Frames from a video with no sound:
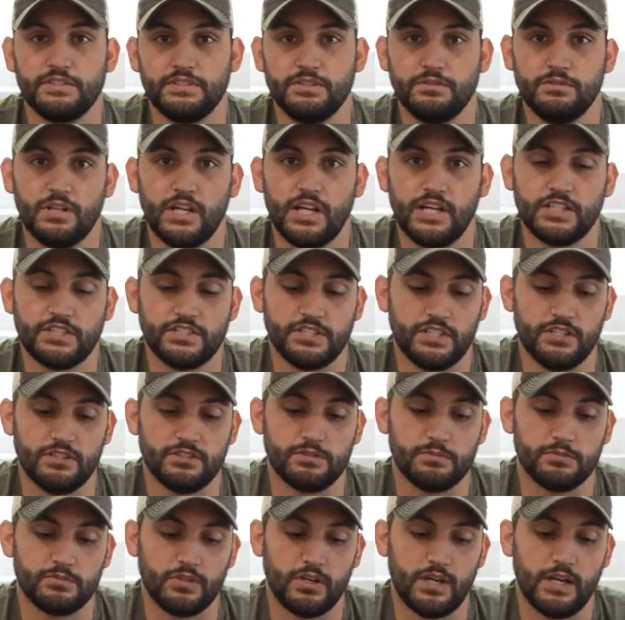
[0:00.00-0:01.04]
do like, share,
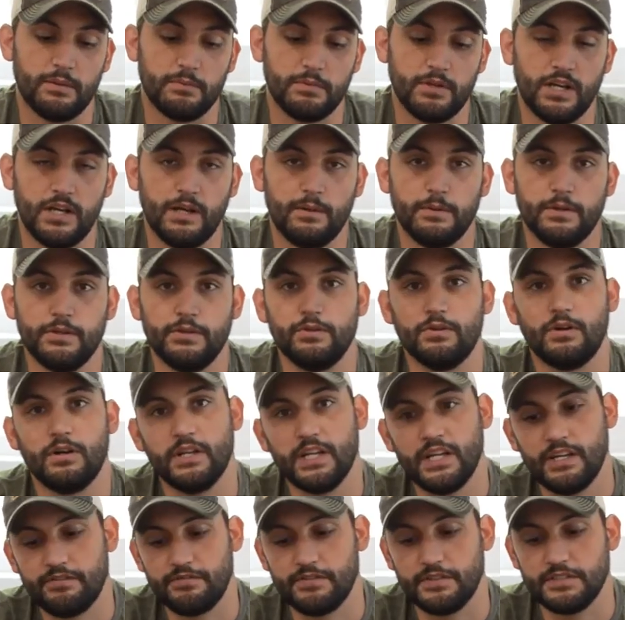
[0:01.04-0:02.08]
subscribe, comment, do all
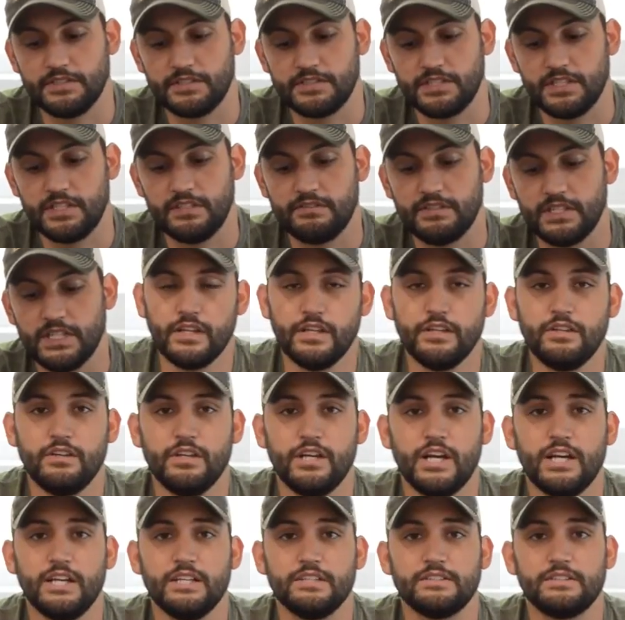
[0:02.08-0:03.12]
that fun stuff. Thank you
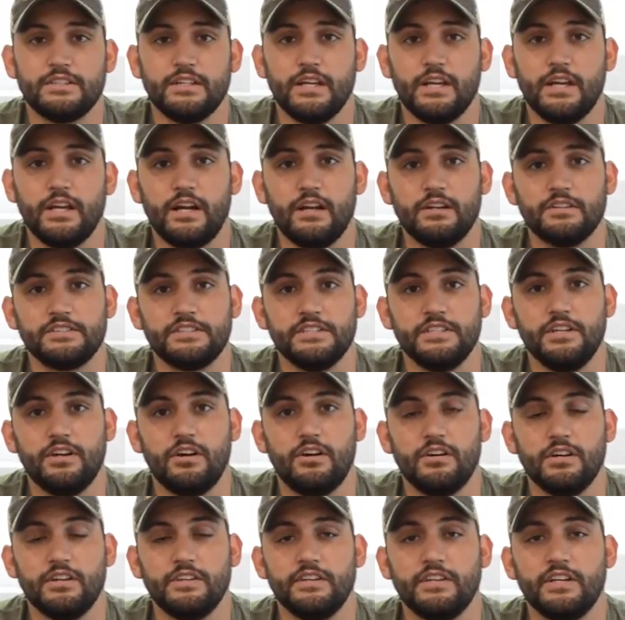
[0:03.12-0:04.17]
guys, and I'll see
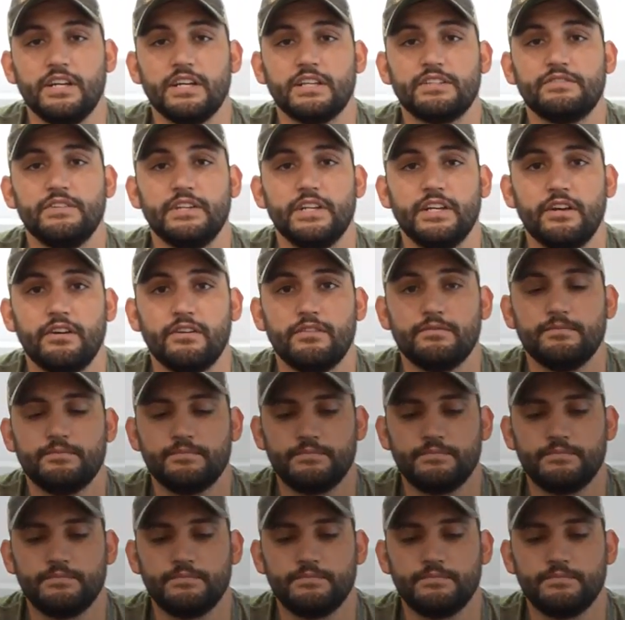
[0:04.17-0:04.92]
y'all in the next video.